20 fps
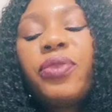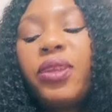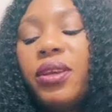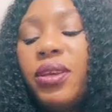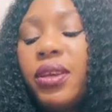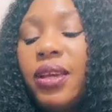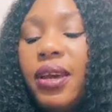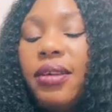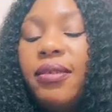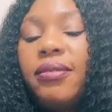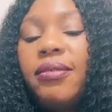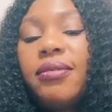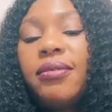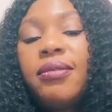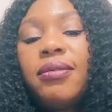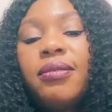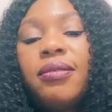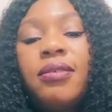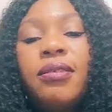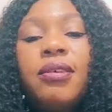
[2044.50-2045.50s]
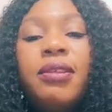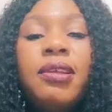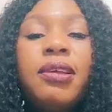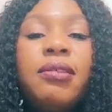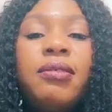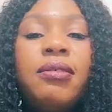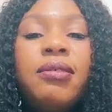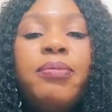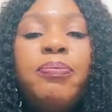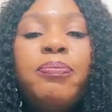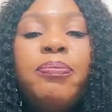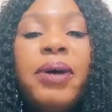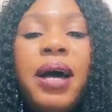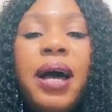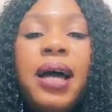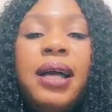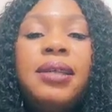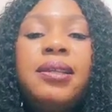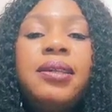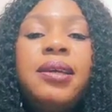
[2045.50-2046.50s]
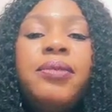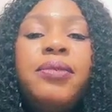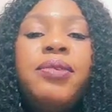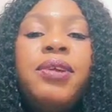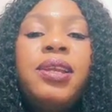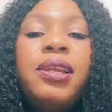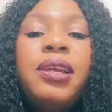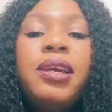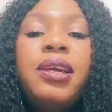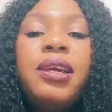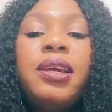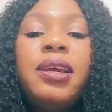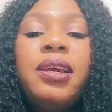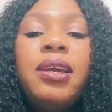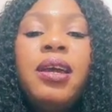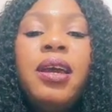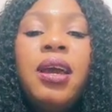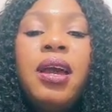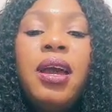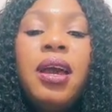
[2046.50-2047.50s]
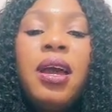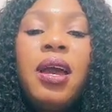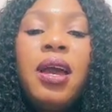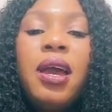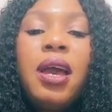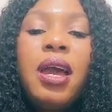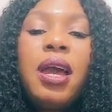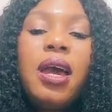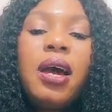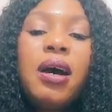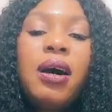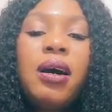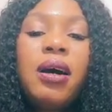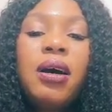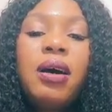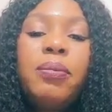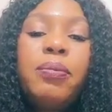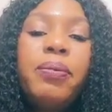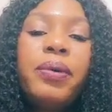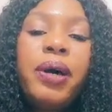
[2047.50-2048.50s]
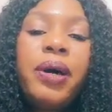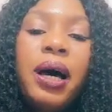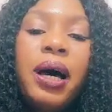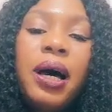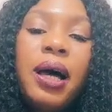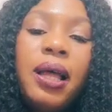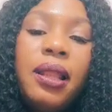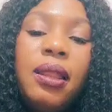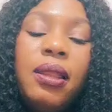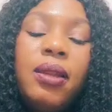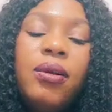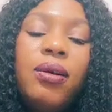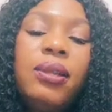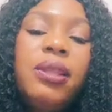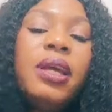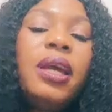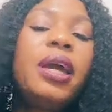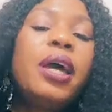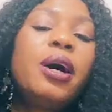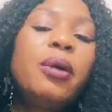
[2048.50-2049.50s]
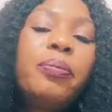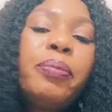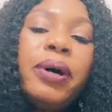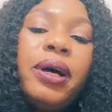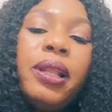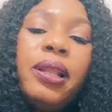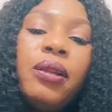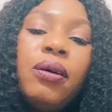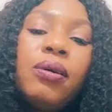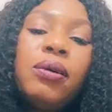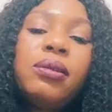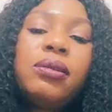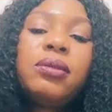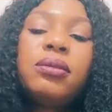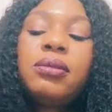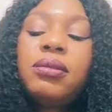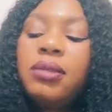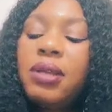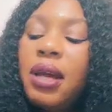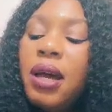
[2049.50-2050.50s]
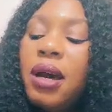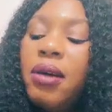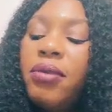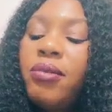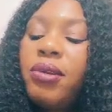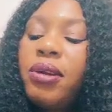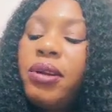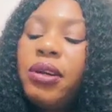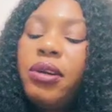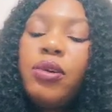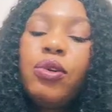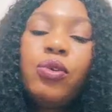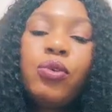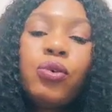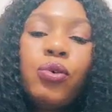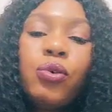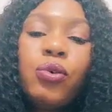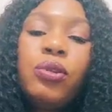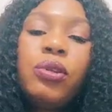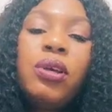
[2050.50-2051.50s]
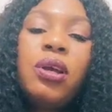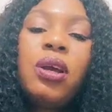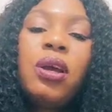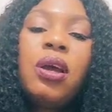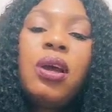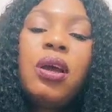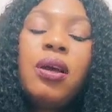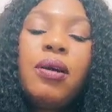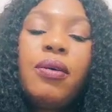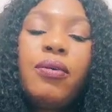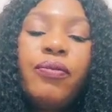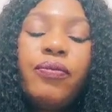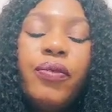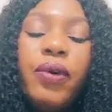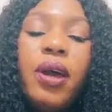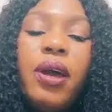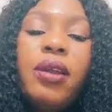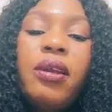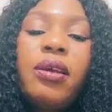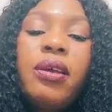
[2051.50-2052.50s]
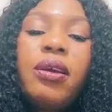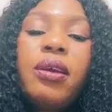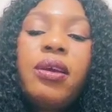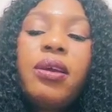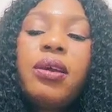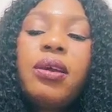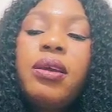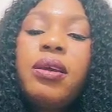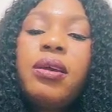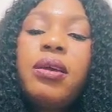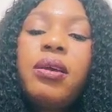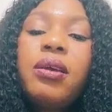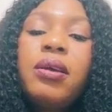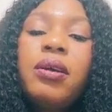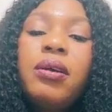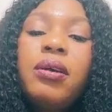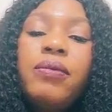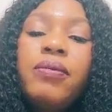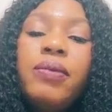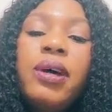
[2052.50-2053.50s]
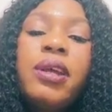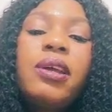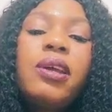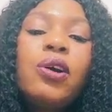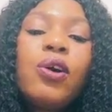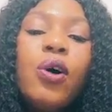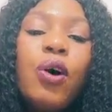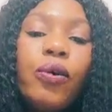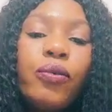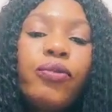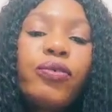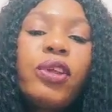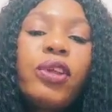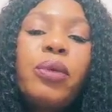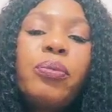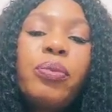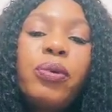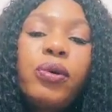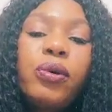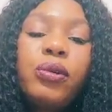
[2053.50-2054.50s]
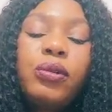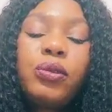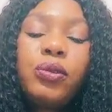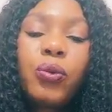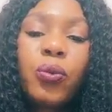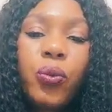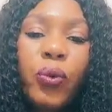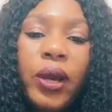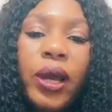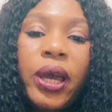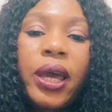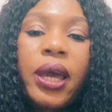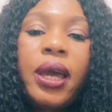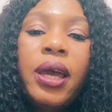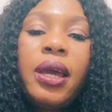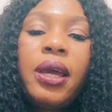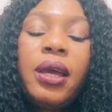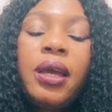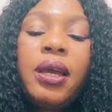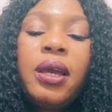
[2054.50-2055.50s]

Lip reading: yes, so this part, they really help a lot. They help a lot. They are really good, very, very comfortable to wear.